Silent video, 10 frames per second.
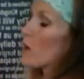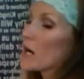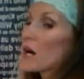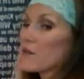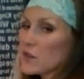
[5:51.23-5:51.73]

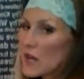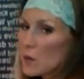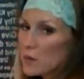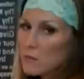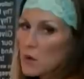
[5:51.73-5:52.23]
wherever
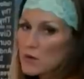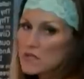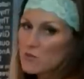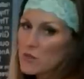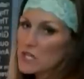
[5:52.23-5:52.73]
they would
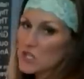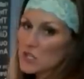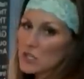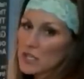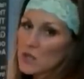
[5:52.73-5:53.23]
most
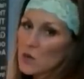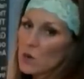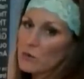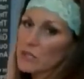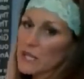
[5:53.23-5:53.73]
regionally
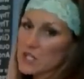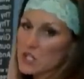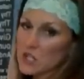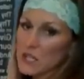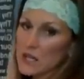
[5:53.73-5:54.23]
or
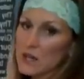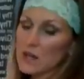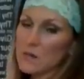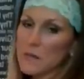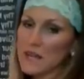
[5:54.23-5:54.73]

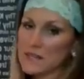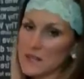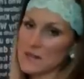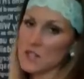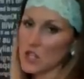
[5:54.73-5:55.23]
relationally make
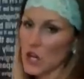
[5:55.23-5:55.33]
sense to